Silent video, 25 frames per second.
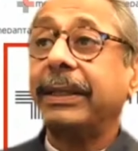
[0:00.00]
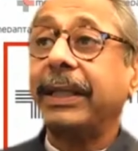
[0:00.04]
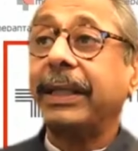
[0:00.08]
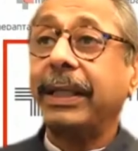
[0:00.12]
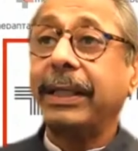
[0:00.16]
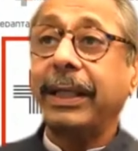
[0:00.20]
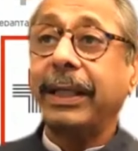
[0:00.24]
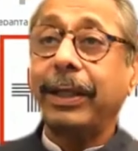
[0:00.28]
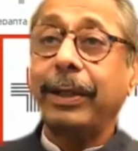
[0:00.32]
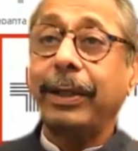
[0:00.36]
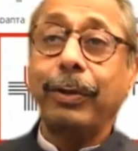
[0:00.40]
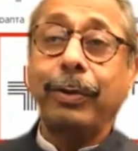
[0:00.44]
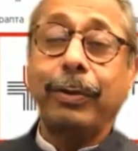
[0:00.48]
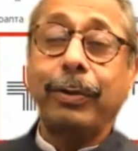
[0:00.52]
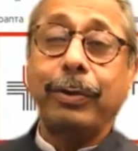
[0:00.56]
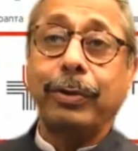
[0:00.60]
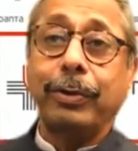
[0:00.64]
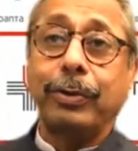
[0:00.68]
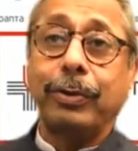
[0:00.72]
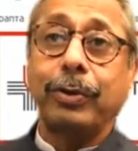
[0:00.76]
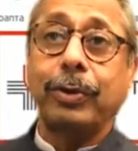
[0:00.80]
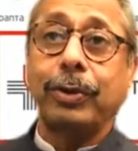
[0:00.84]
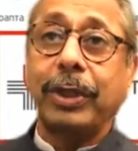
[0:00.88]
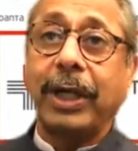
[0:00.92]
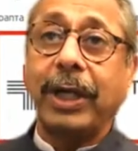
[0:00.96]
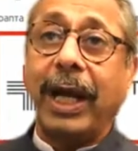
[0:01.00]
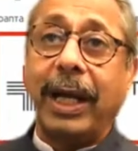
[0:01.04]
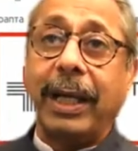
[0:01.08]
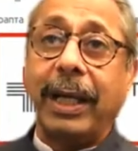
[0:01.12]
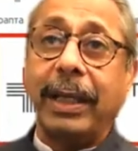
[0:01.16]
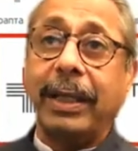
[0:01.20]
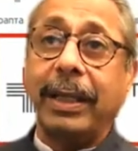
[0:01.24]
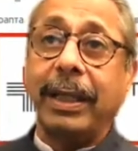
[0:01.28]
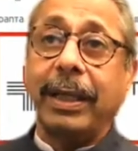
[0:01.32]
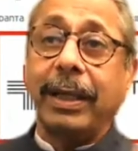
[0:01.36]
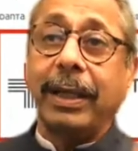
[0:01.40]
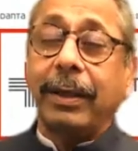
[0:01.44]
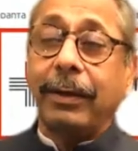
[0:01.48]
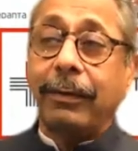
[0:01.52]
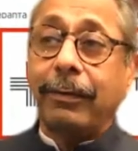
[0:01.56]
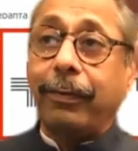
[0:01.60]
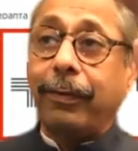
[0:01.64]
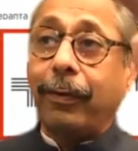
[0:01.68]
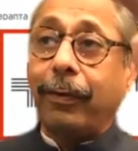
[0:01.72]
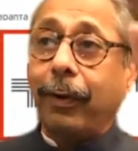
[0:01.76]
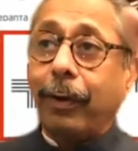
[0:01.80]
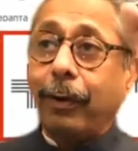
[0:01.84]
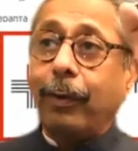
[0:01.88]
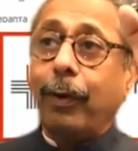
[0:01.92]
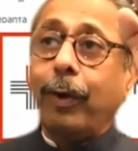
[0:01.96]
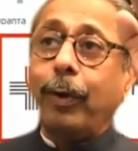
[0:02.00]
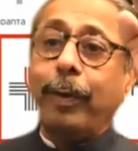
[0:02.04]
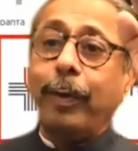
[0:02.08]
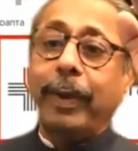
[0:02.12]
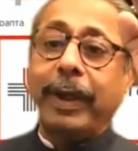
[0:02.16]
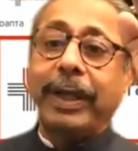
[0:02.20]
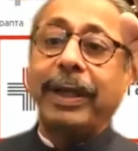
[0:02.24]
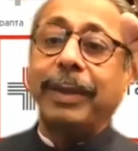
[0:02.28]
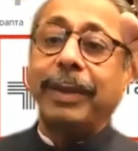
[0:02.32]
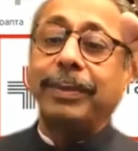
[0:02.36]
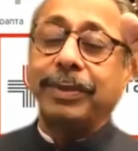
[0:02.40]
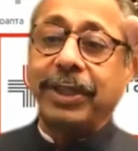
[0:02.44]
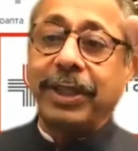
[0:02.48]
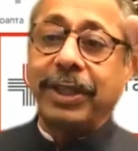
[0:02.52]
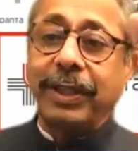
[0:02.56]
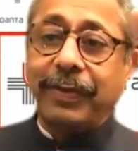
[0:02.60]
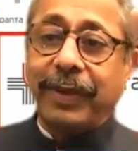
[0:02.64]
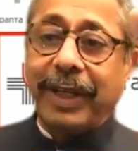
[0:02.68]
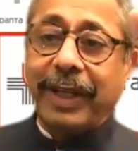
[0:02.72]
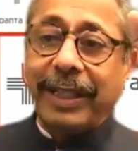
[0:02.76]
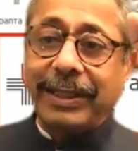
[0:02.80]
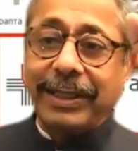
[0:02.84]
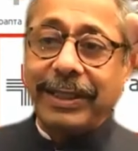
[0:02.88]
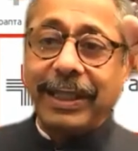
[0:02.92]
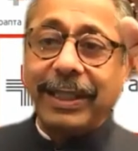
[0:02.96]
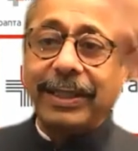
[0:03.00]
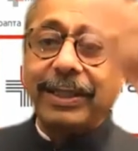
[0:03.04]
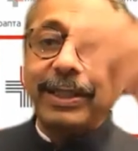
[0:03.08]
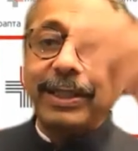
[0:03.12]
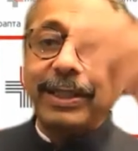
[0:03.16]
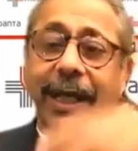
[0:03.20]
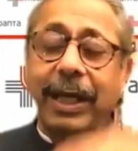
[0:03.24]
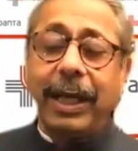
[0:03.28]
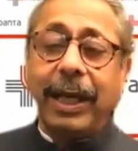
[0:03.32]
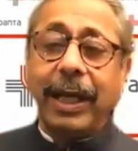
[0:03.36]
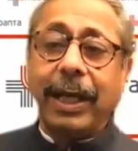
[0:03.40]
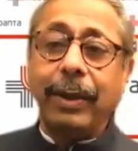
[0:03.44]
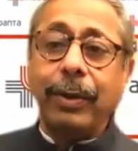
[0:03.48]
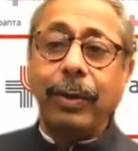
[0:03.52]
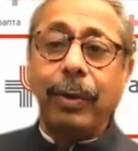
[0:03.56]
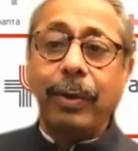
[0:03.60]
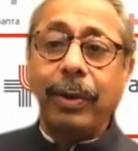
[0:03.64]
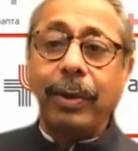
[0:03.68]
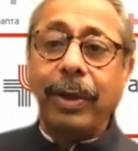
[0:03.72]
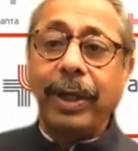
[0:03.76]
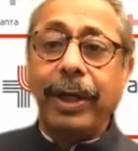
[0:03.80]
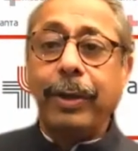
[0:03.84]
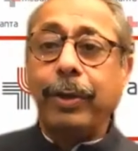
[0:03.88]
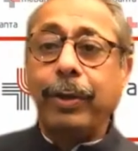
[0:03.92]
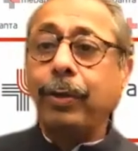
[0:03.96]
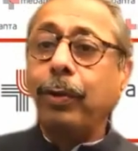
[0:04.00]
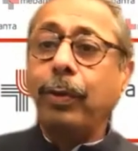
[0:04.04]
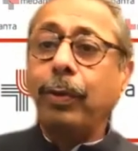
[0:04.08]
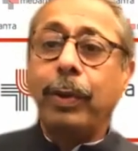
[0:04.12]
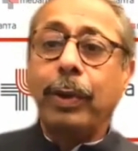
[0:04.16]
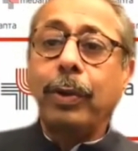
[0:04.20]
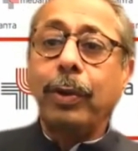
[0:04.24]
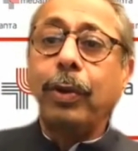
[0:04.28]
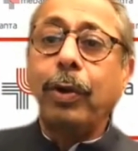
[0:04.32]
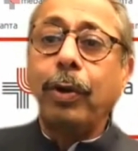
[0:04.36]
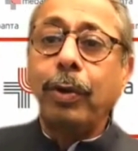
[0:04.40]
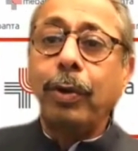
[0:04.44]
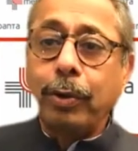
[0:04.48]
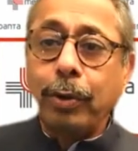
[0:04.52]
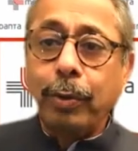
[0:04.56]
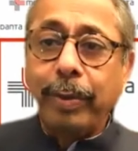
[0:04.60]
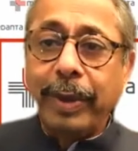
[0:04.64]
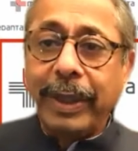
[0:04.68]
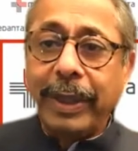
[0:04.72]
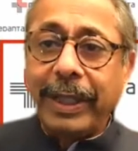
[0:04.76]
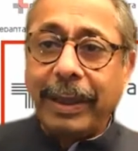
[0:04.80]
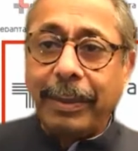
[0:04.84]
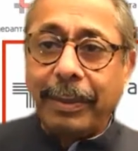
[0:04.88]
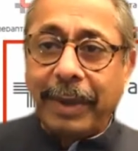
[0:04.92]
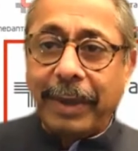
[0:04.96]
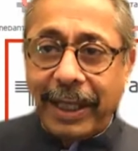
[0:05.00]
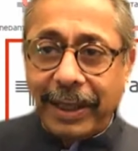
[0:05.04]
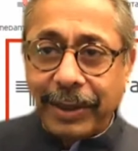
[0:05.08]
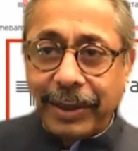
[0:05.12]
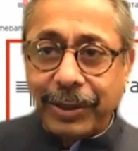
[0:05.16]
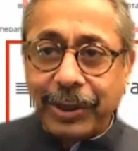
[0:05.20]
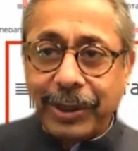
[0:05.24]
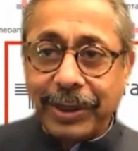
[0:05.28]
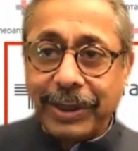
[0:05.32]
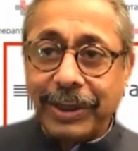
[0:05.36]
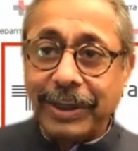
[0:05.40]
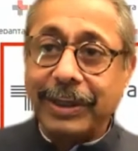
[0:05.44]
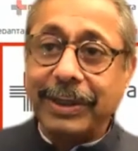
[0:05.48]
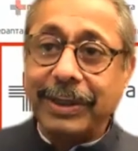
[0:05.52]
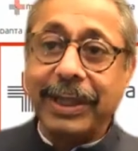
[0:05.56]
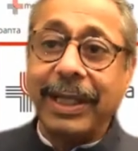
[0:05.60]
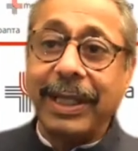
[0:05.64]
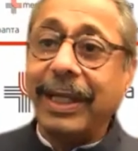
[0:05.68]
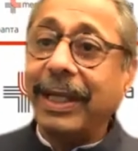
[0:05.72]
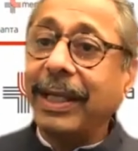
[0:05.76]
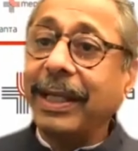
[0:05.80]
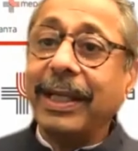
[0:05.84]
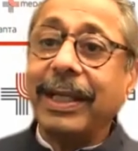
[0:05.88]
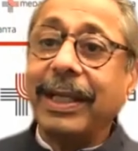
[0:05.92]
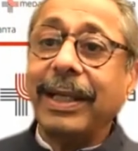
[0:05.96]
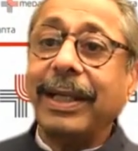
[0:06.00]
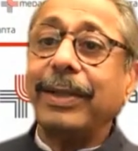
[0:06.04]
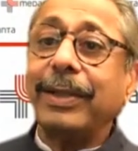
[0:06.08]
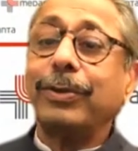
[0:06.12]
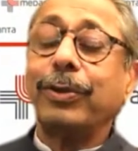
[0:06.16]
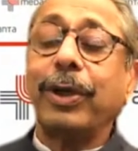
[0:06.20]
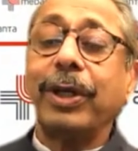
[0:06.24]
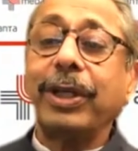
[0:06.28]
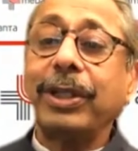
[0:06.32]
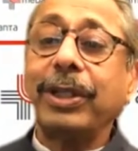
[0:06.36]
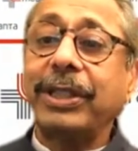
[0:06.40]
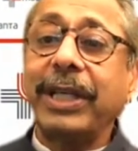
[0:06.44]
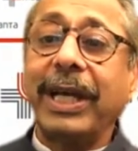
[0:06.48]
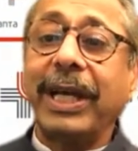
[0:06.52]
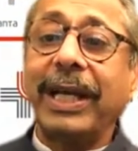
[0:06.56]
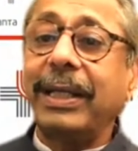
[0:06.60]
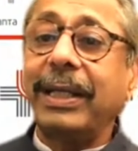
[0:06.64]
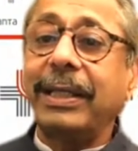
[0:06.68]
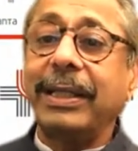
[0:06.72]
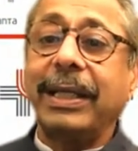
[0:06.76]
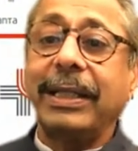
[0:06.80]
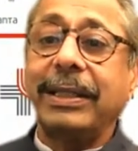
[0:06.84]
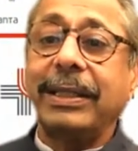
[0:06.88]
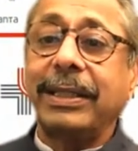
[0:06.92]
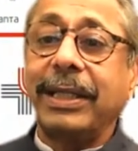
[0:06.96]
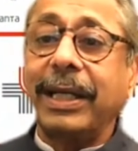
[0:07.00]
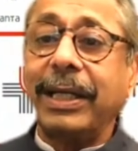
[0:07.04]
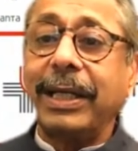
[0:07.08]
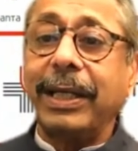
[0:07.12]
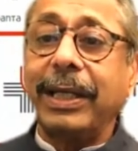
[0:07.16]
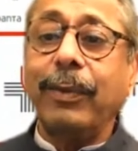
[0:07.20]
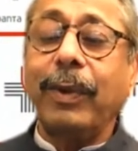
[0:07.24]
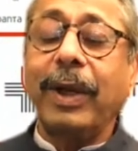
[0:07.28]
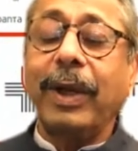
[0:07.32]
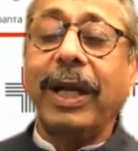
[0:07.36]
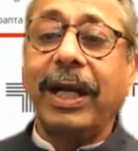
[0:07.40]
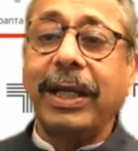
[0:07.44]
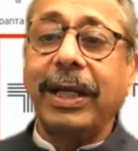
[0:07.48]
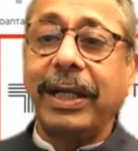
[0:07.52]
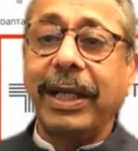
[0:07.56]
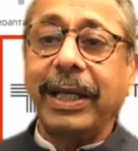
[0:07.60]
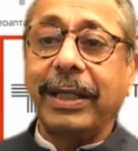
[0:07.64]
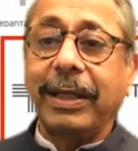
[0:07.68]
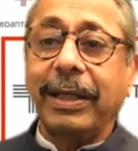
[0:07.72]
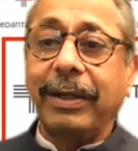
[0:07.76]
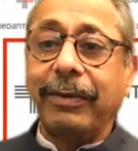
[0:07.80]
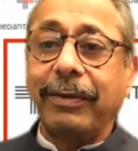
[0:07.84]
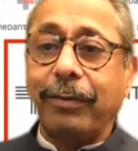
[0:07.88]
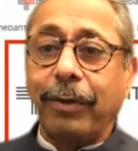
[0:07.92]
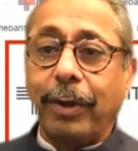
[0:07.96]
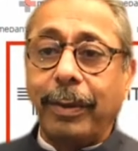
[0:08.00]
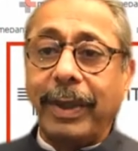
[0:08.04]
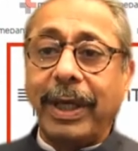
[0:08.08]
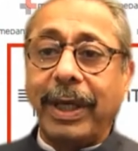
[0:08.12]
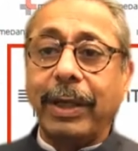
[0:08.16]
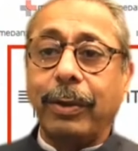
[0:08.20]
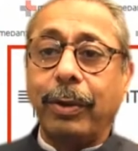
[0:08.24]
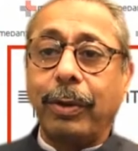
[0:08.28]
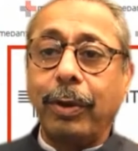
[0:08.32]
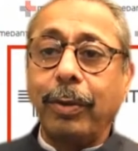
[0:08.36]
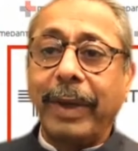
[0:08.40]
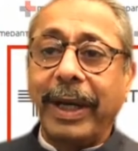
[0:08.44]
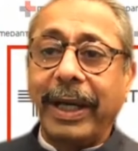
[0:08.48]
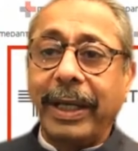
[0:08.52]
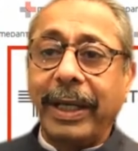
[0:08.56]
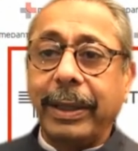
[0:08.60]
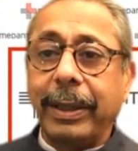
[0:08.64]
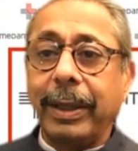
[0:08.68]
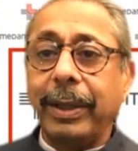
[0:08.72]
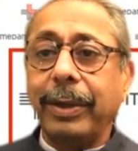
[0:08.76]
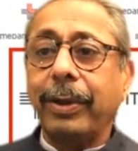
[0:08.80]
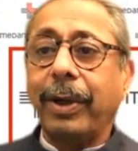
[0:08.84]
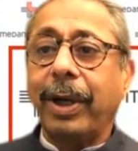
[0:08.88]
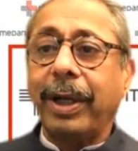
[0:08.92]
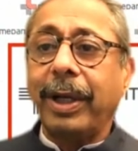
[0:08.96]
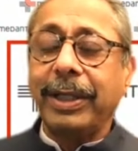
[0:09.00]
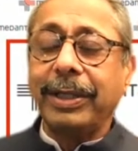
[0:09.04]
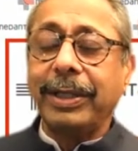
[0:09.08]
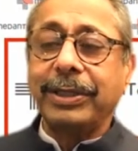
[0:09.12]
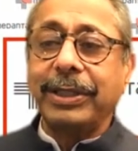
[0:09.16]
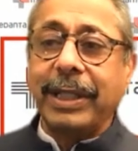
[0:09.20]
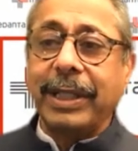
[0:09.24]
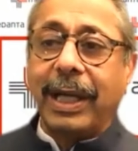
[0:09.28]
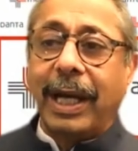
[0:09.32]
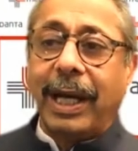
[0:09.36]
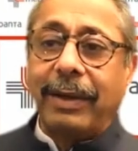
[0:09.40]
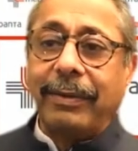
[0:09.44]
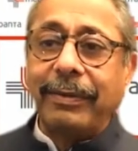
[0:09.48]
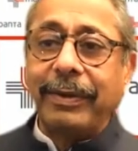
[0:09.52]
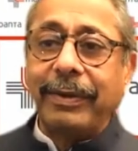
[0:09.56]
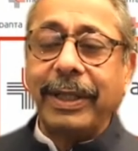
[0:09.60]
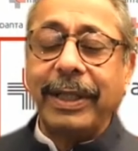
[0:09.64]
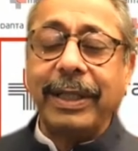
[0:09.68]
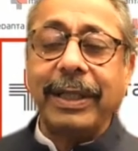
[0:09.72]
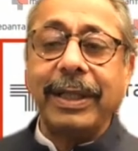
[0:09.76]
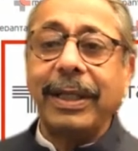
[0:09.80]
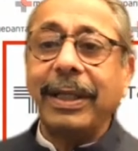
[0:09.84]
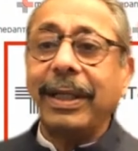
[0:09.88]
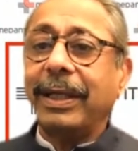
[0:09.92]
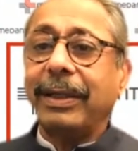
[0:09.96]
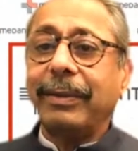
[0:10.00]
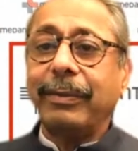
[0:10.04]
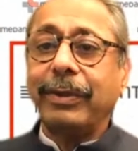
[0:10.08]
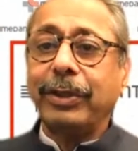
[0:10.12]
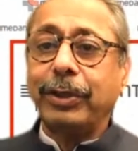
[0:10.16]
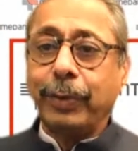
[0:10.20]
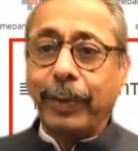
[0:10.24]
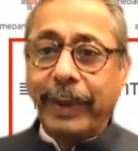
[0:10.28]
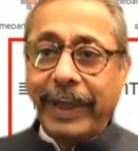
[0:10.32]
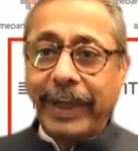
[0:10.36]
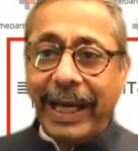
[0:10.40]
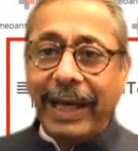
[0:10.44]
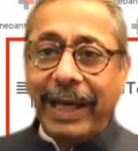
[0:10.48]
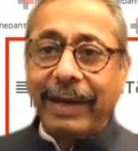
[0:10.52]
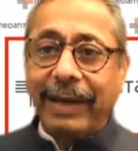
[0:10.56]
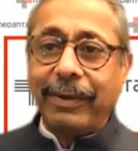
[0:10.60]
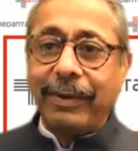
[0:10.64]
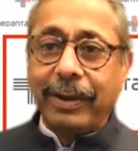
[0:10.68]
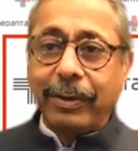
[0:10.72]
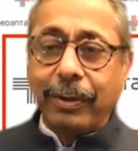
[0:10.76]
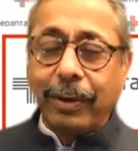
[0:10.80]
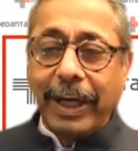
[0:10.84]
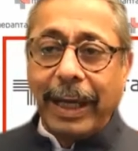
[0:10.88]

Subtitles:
32 used to start, 4 would become chief residents, and only 2 would go to become heart surgeons. So he said, 31 are taken from our own medical college in Harvard, which we have a